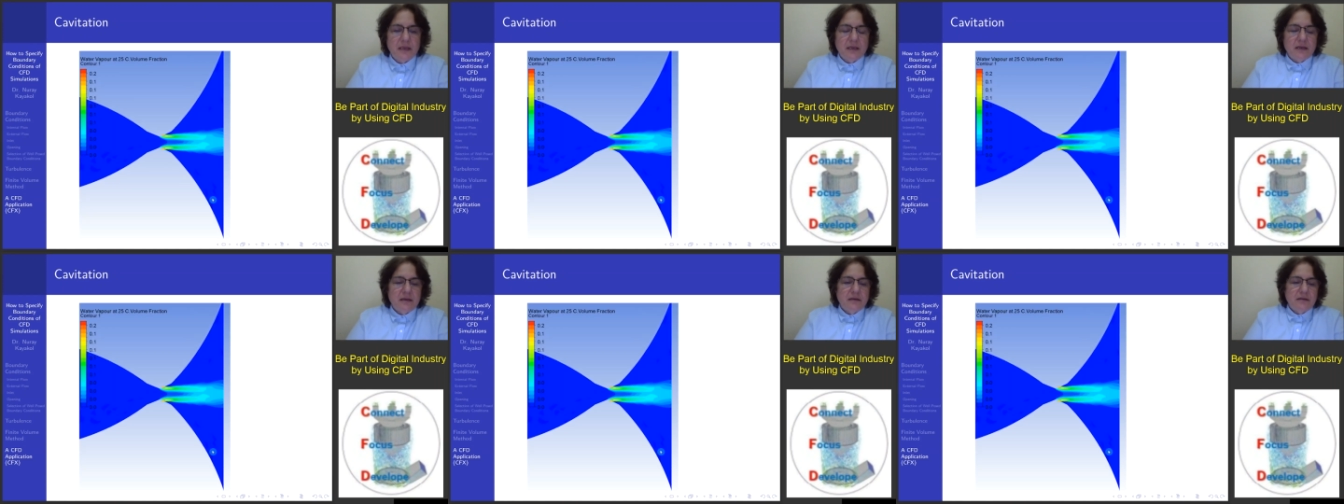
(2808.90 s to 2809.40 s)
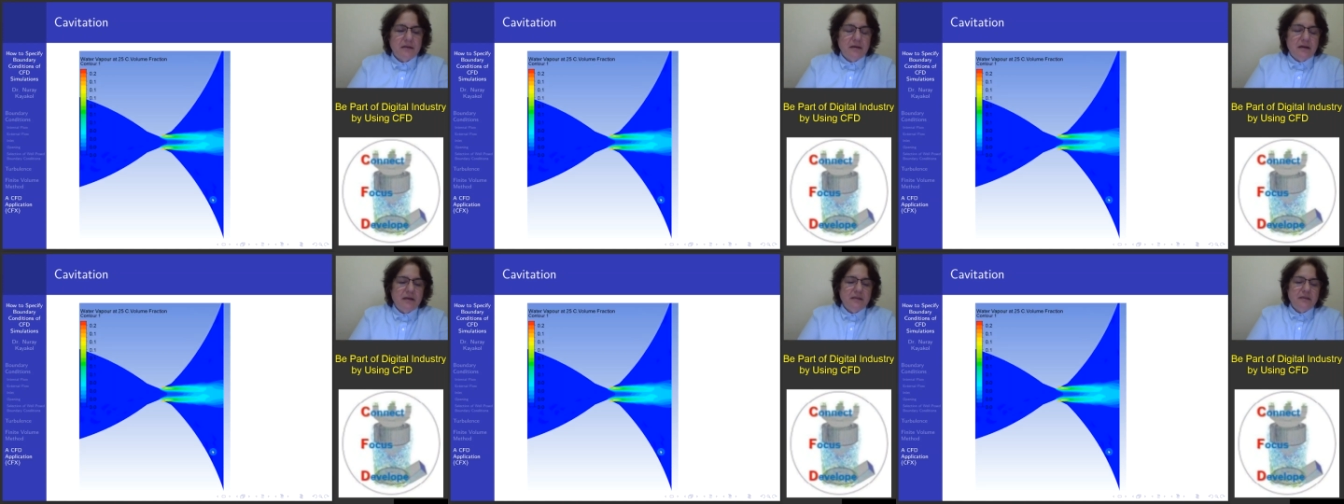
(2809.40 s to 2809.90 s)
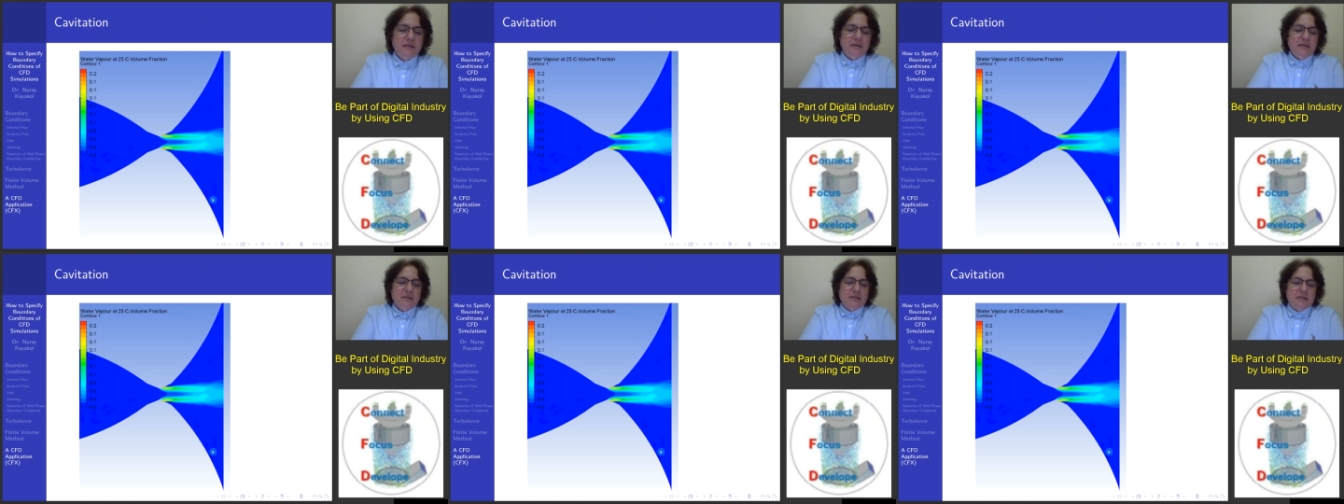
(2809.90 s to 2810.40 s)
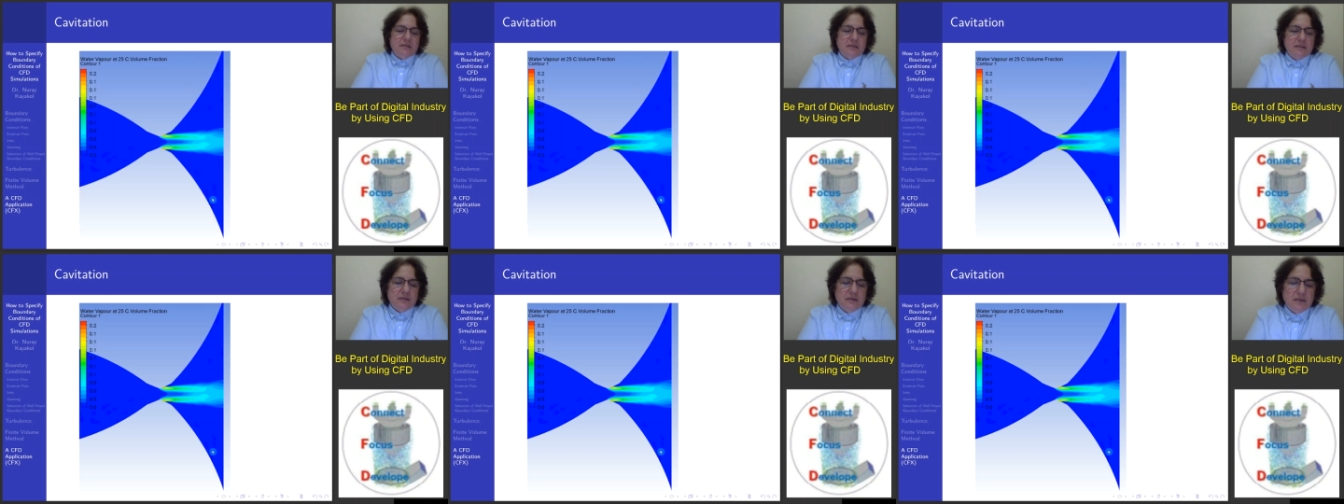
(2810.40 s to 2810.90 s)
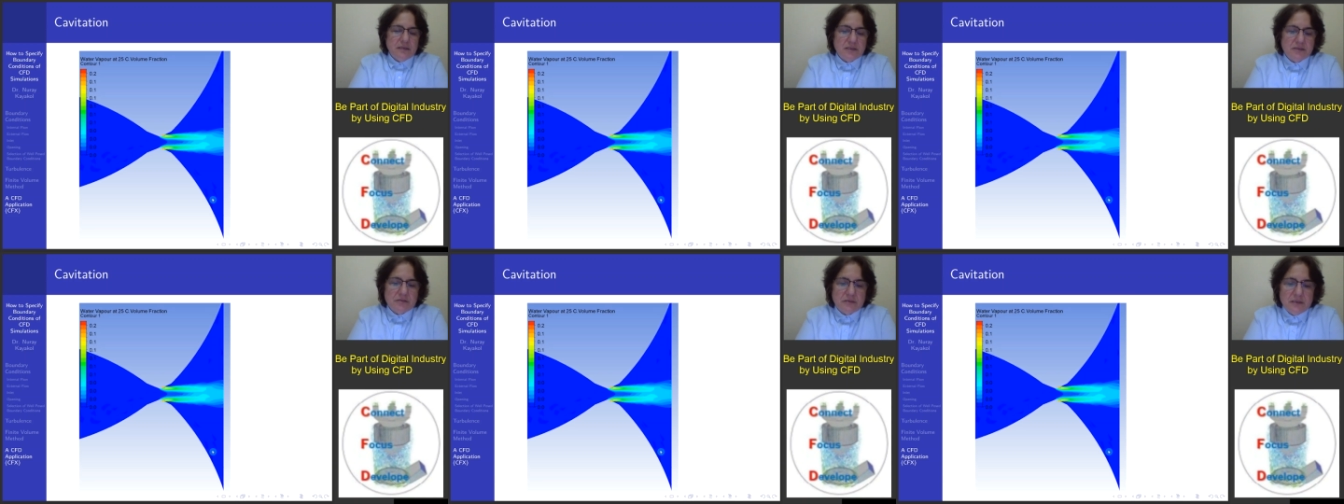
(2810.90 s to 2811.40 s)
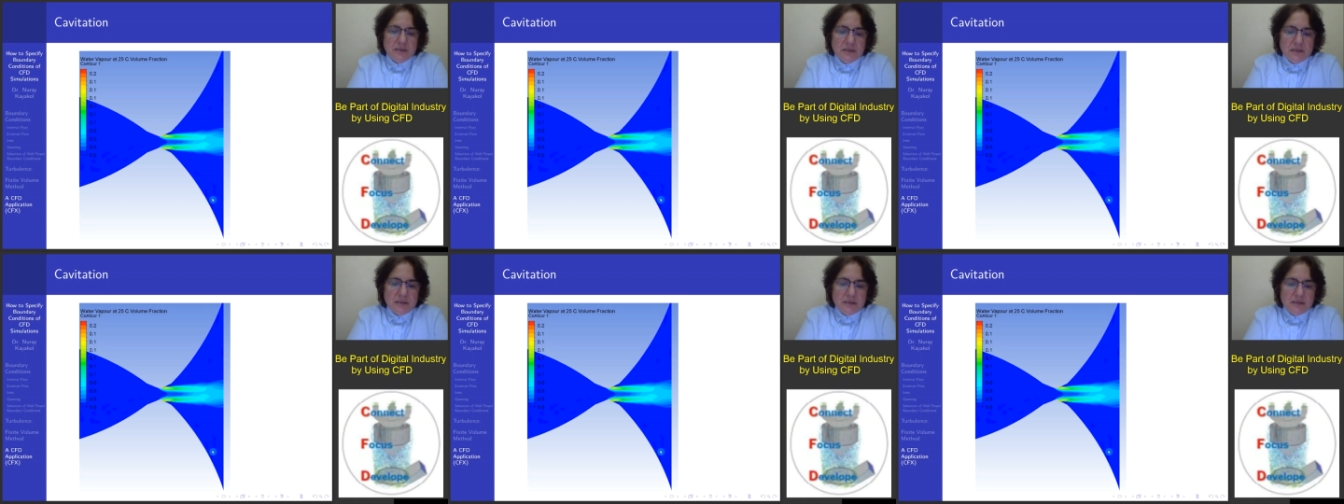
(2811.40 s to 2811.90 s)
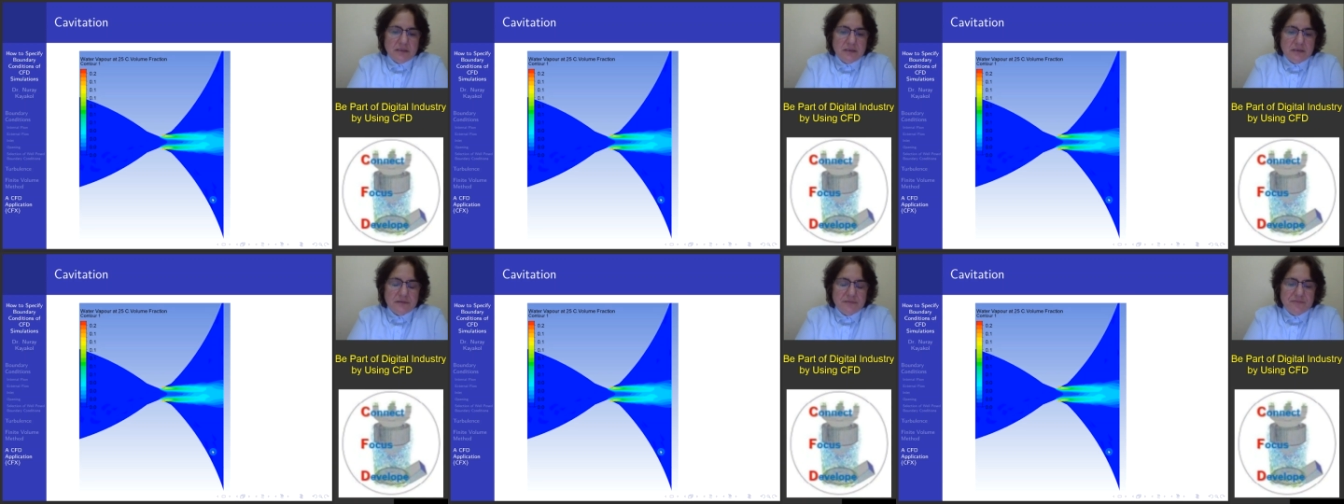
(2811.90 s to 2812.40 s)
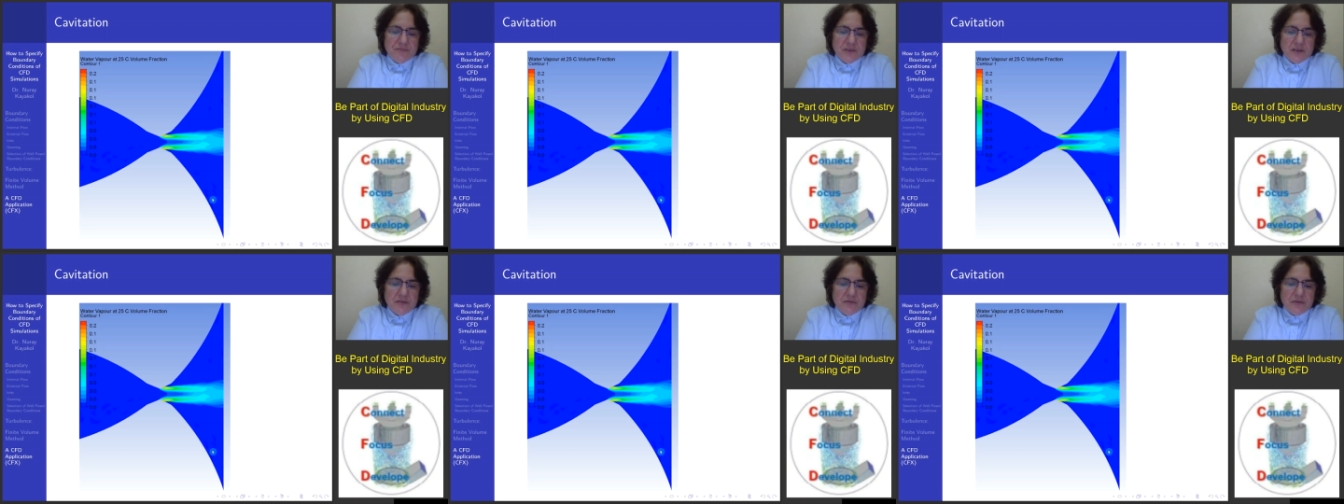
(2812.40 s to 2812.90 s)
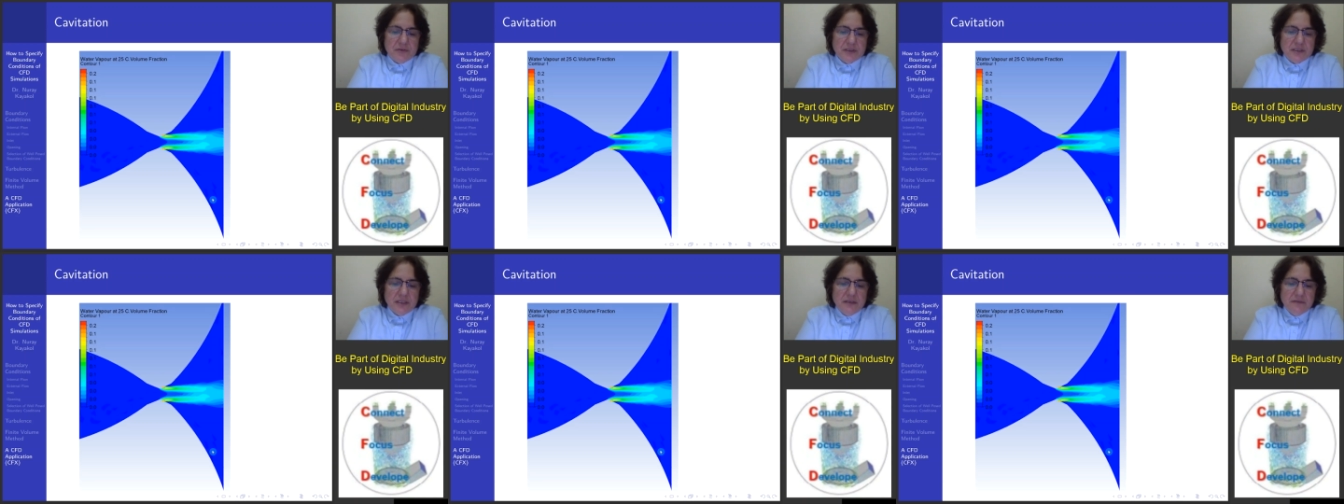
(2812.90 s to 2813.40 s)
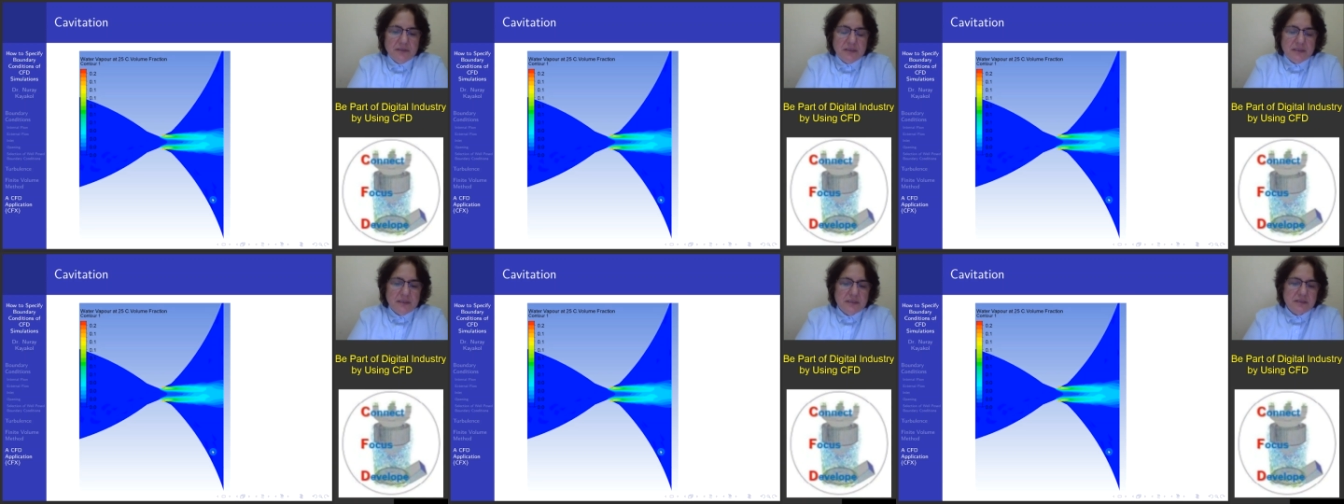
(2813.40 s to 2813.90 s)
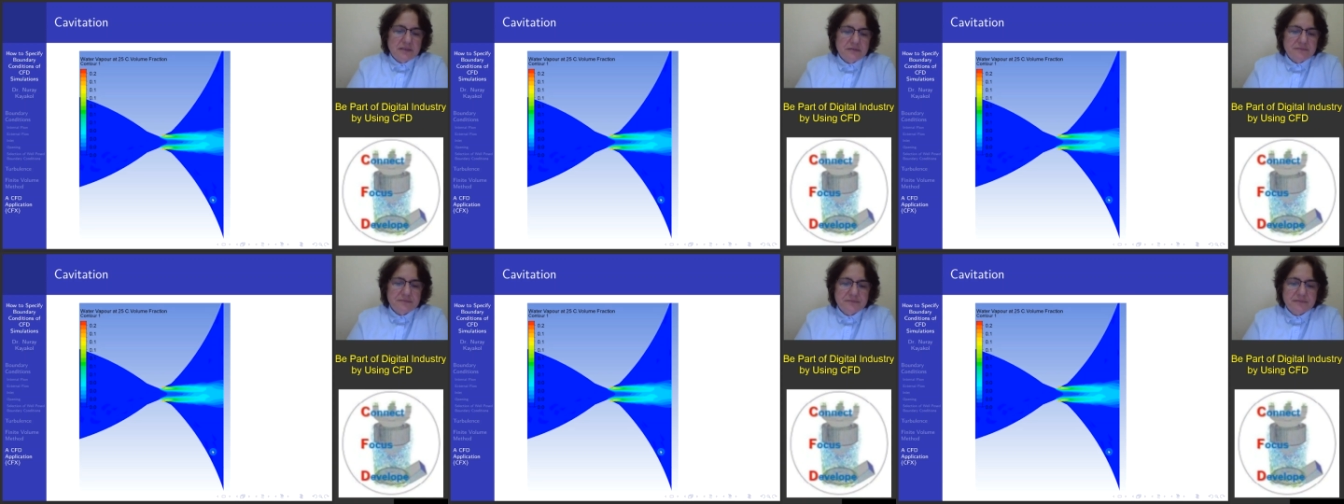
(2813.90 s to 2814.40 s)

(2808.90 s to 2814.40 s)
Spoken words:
I did this study actually for cavitation,